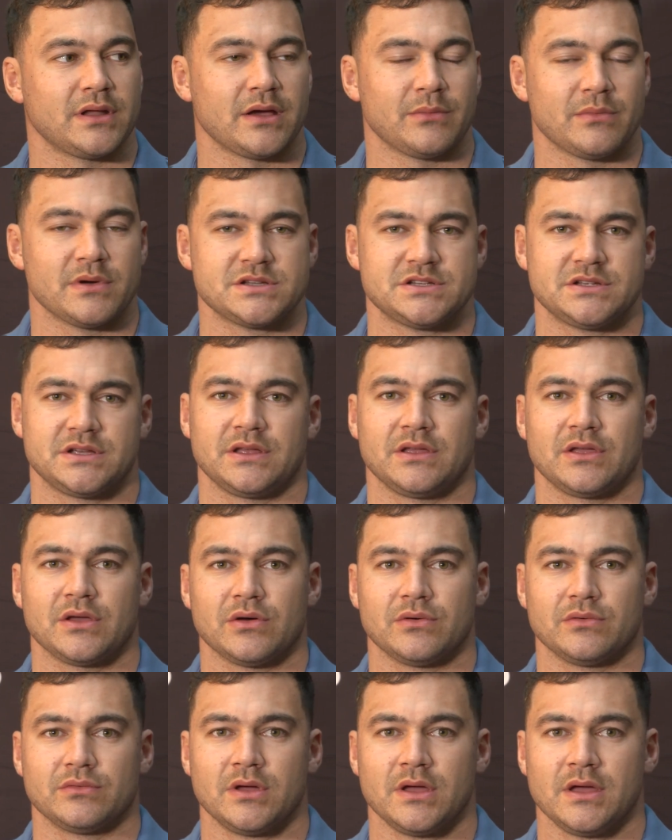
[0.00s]
how much he can
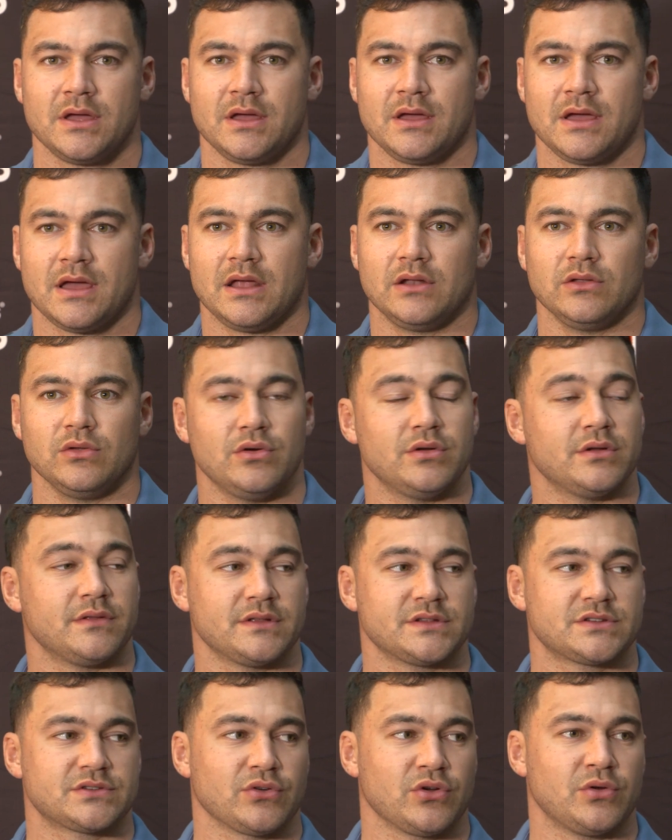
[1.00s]
go and learn in
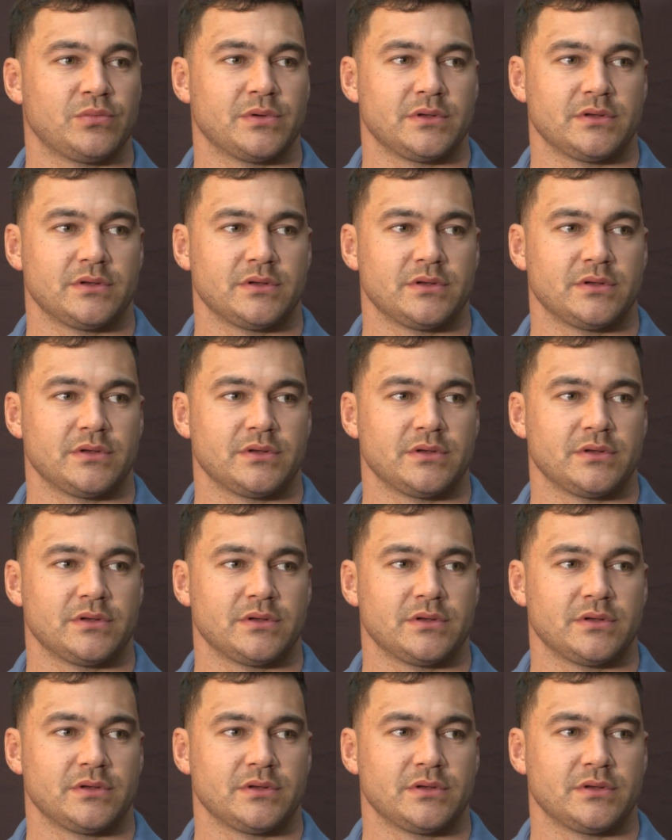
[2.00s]
this group.